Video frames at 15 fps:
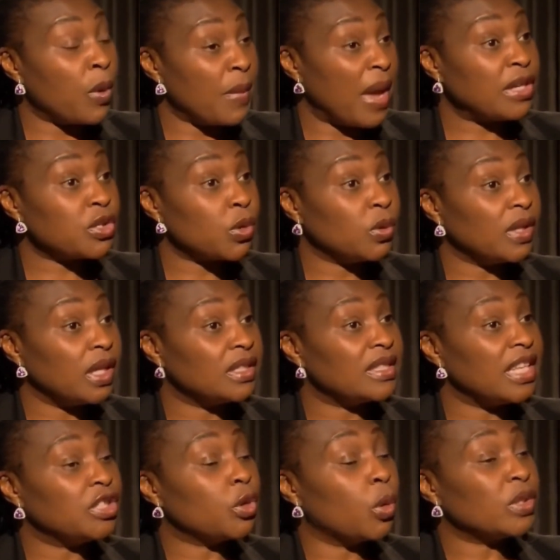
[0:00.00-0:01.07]
we make sure
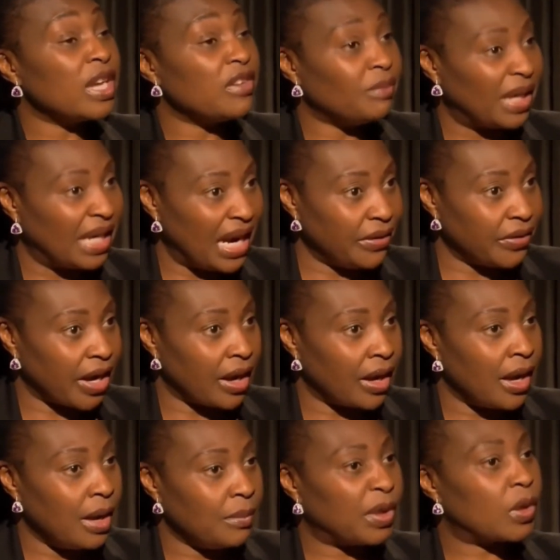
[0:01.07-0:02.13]
that they don't have
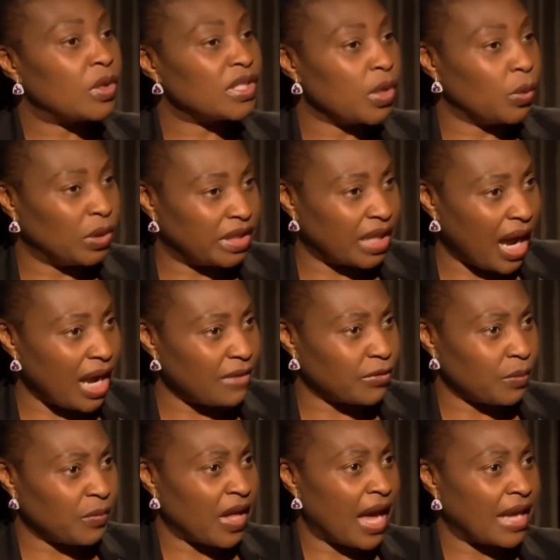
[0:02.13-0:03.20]
malaria because they will
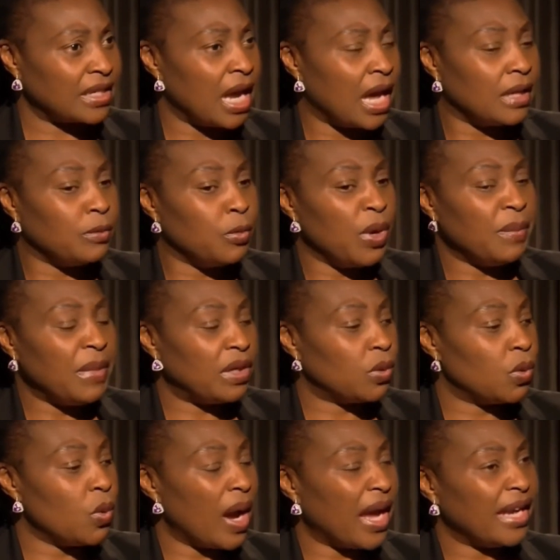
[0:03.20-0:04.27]
die from that.
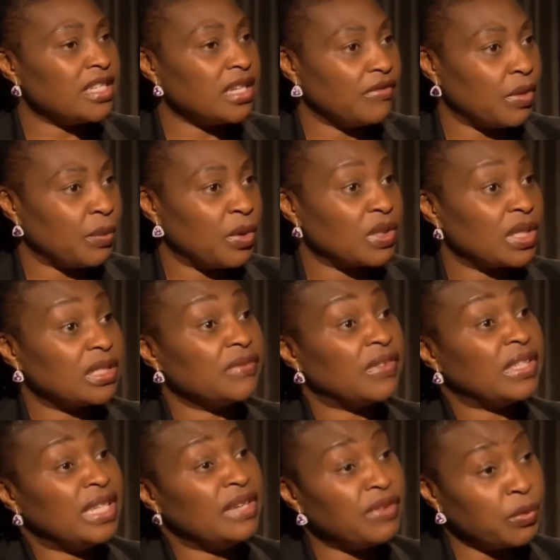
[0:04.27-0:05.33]
Women who are HIV
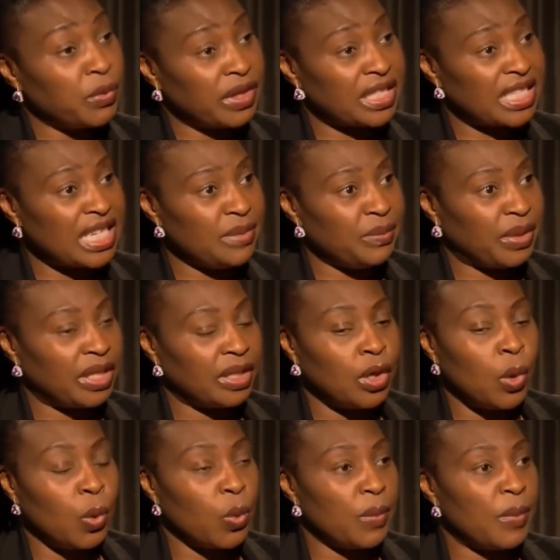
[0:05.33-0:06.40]
positive and living with
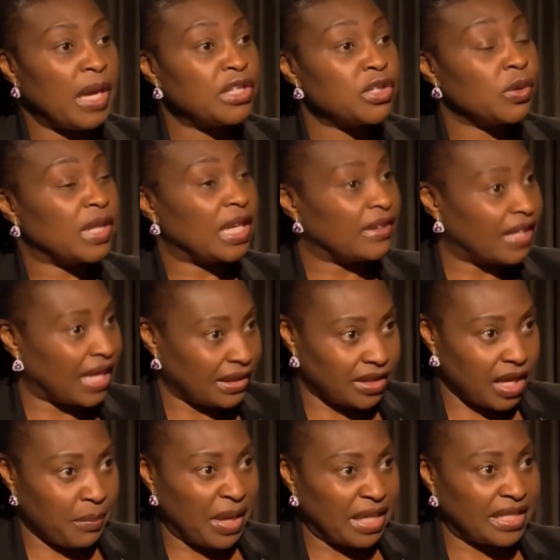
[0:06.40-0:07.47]
TB, we make sure they
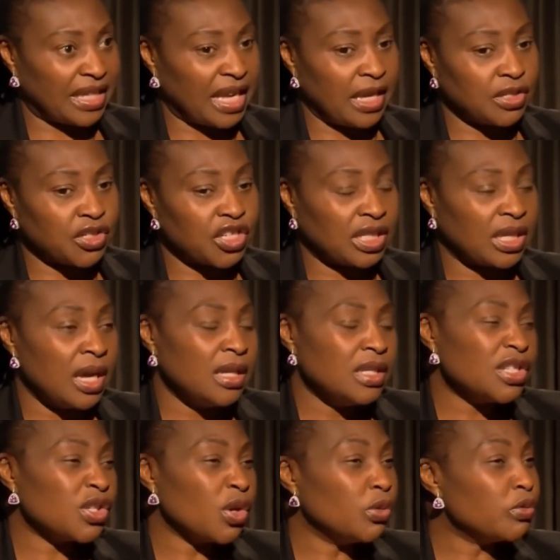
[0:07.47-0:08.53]
get their medication.
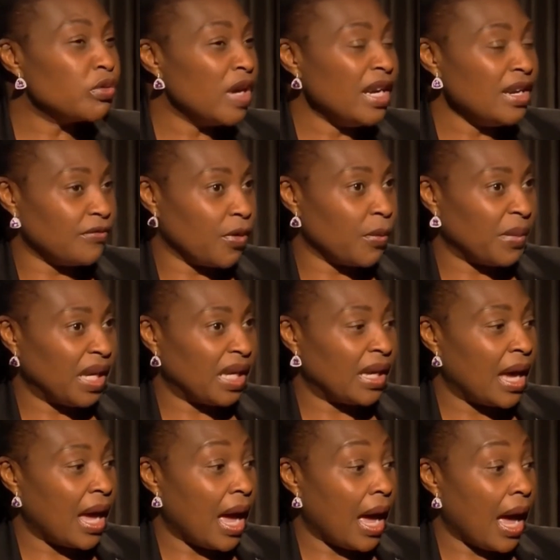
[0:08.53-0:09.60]
So really, for
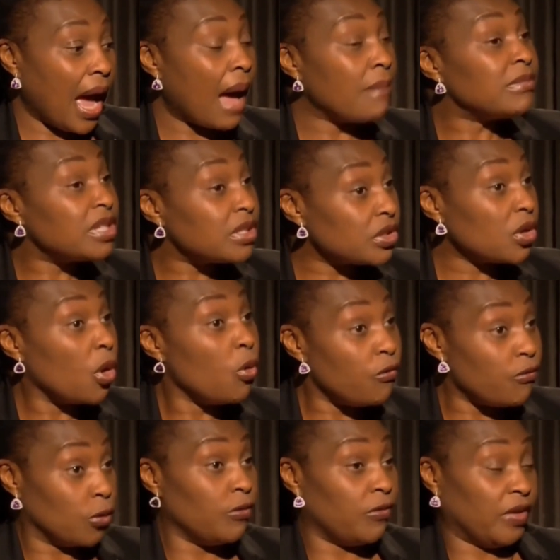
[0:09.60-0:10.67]
me, I'm
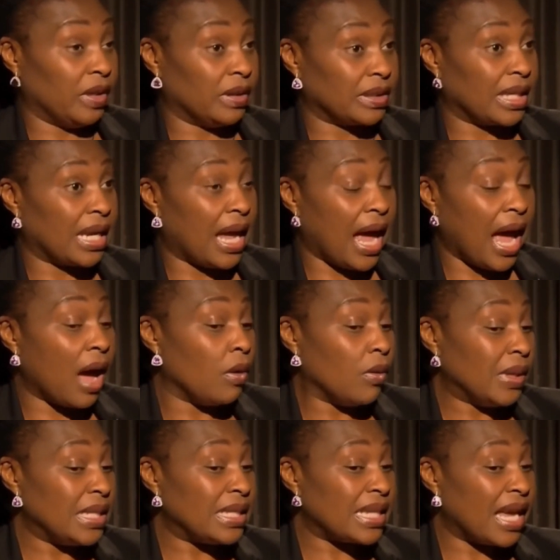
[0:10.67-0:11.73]
so fulfilled. I
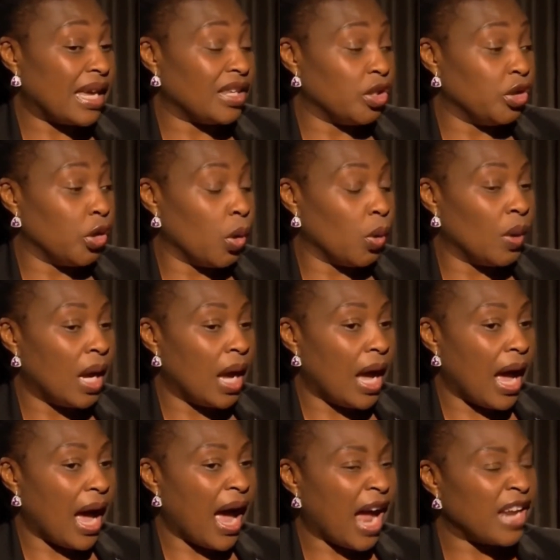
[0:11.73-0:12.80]
always say, you know,
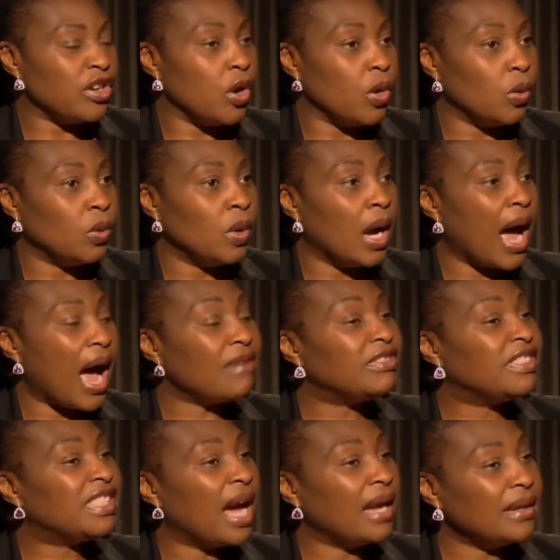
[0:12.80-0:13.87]
I know
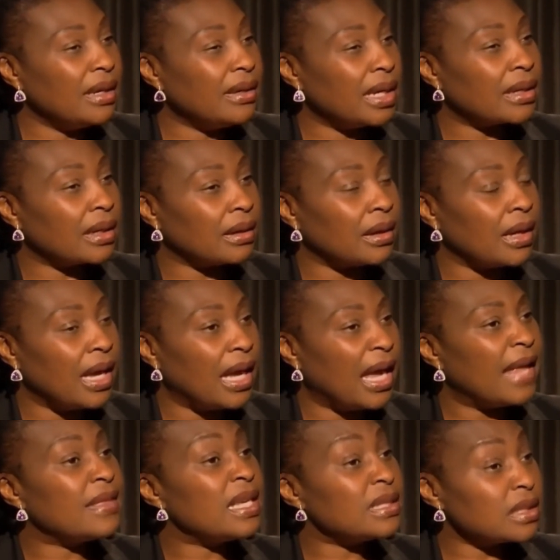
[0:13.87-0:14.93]
I've done a little,
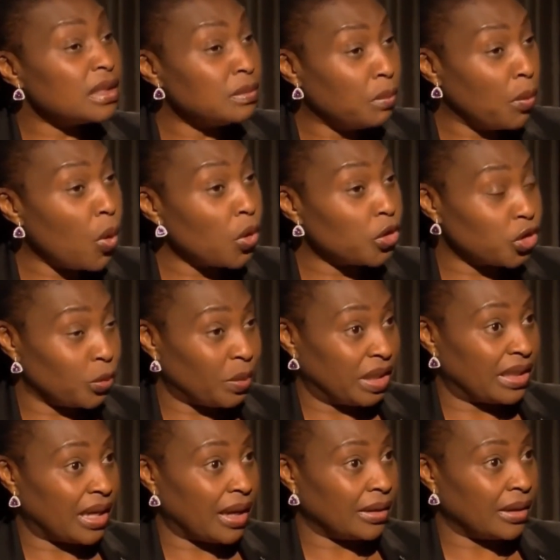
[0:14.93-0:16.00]
and there's still more
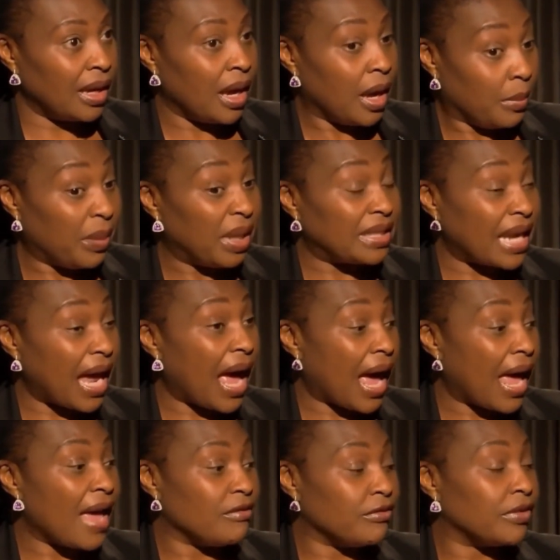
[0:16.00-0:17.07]
to be done, but
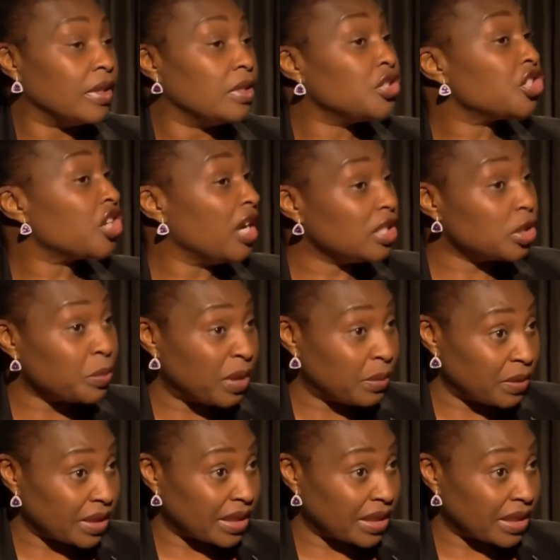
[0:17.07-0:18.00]
I have changed